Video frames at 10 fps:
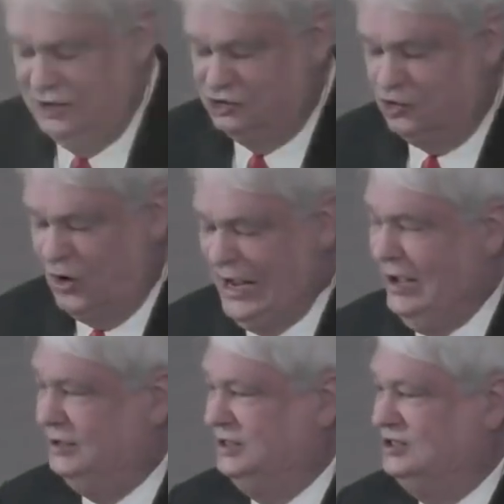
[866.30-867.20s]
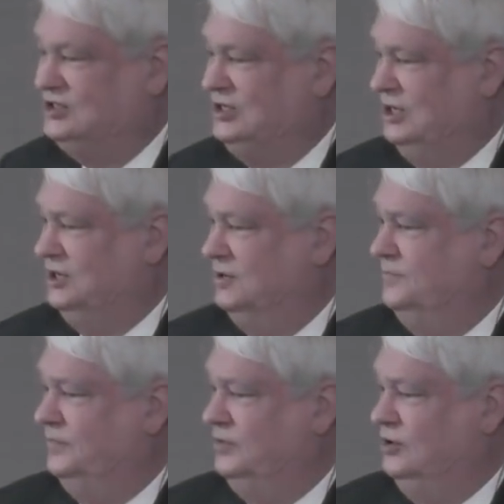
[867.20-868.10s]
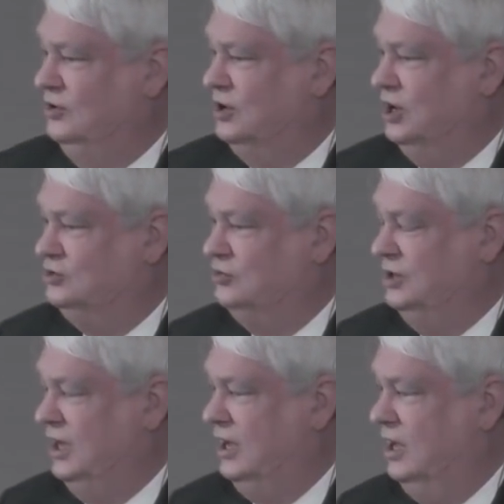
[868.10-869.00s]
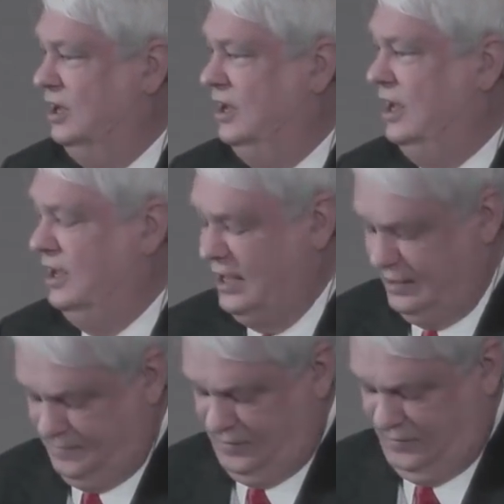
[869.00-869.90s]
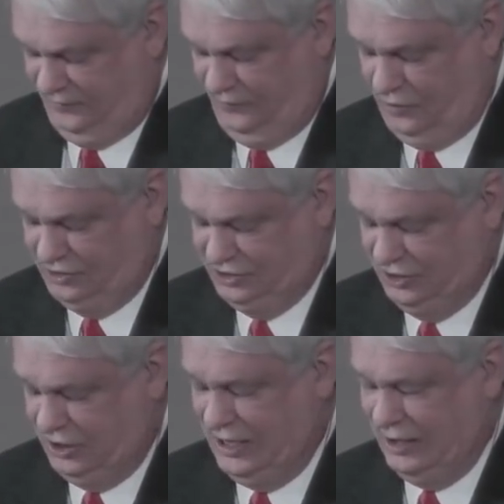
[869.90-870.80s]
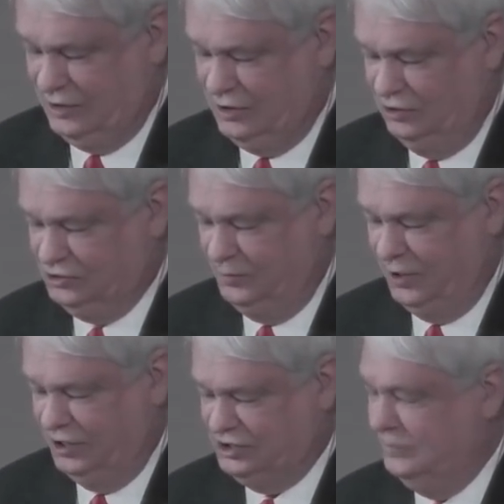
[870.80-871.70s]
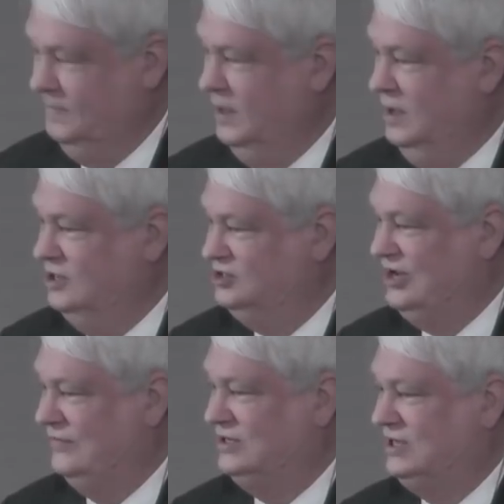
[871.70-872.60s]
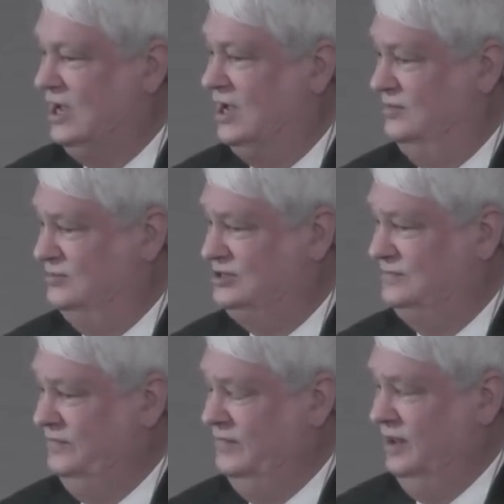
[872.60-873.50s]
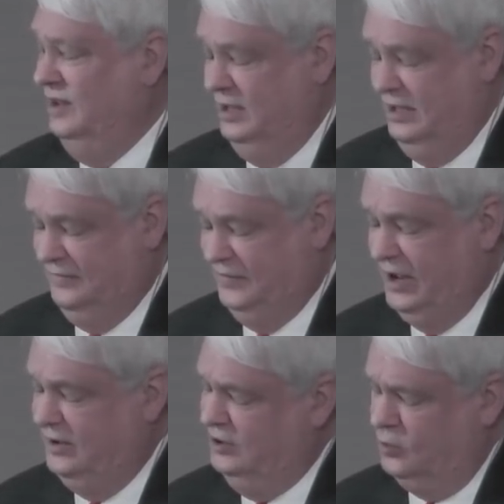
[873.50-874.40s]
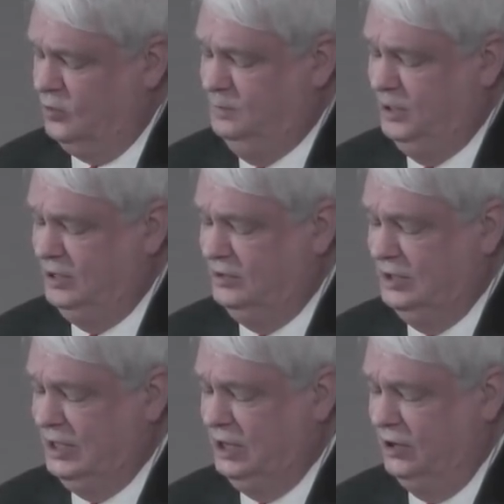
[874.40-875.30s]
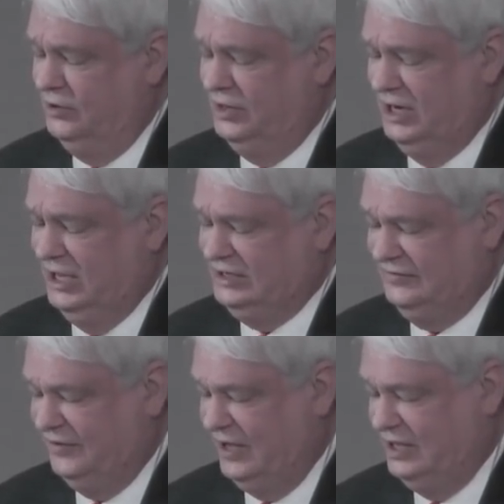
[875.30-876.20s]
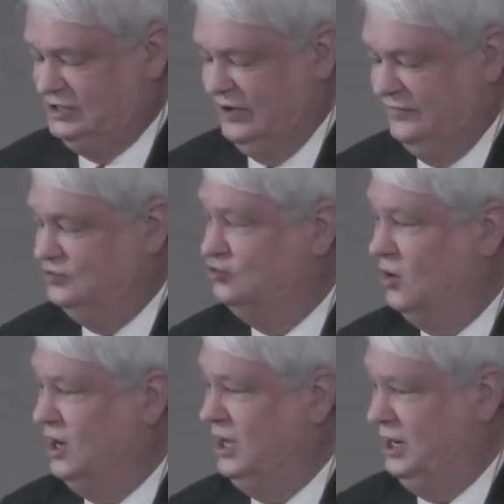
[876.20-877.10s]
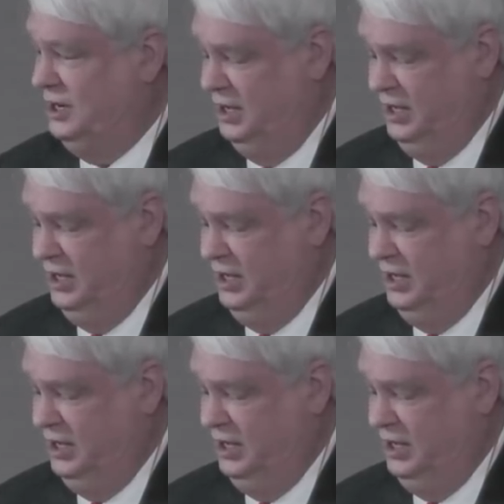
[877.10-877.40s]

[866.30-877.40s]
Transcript: drought is sent to the country uh, uh, as far as their agriculture production. Seven times. If they don't repent, then they go to the next phase of dread,